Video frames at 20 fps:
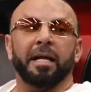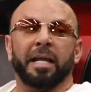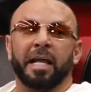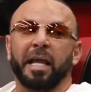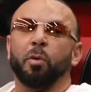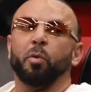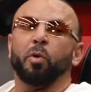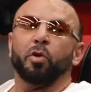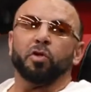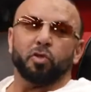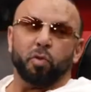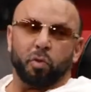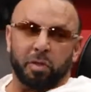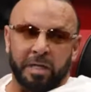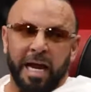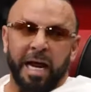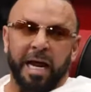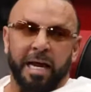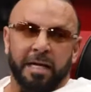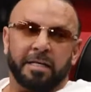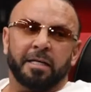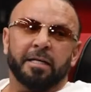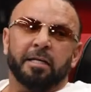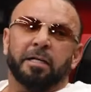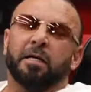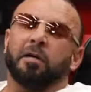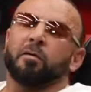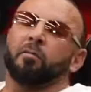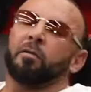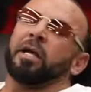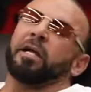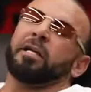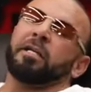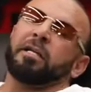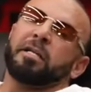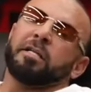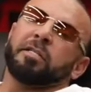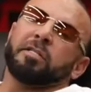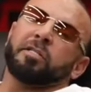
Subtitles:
he was your dad, right? Yeah.